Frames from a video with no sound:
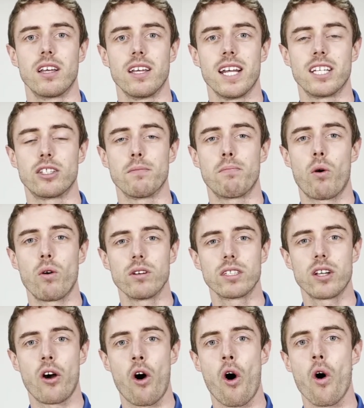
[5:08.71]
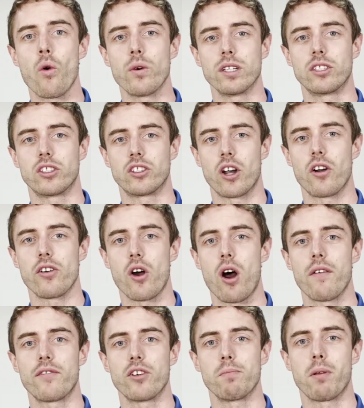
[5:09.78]
It's important to always start
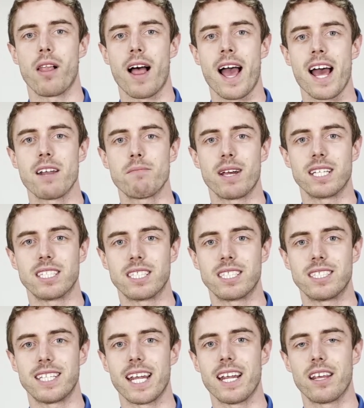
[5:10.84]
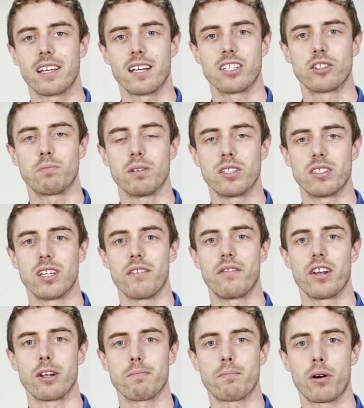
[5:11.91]
off your plan by stating a
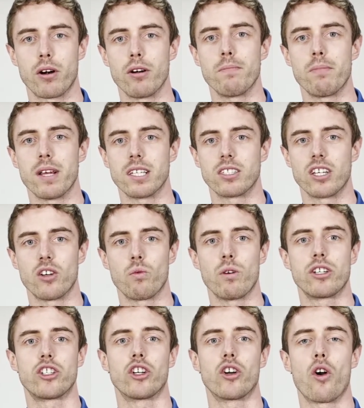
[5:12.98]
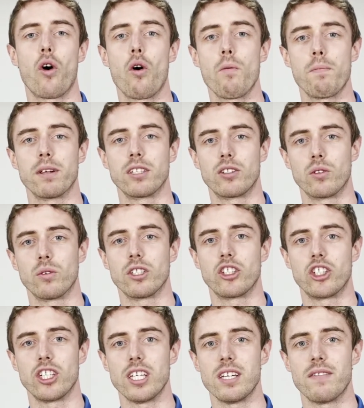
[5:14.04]
specific purpose in which you're hoping to
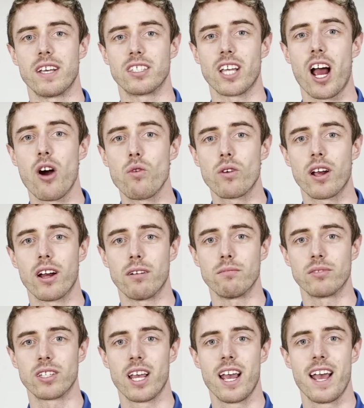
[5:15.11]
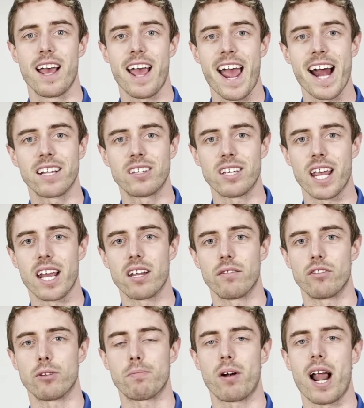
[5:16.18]
achieve as outcomes at the end of
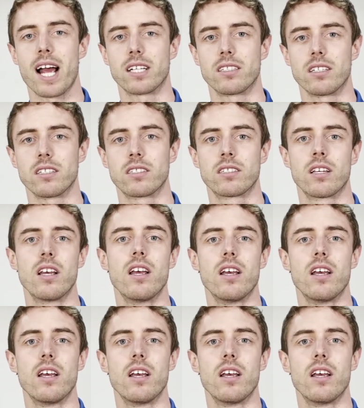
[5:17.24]
your practice.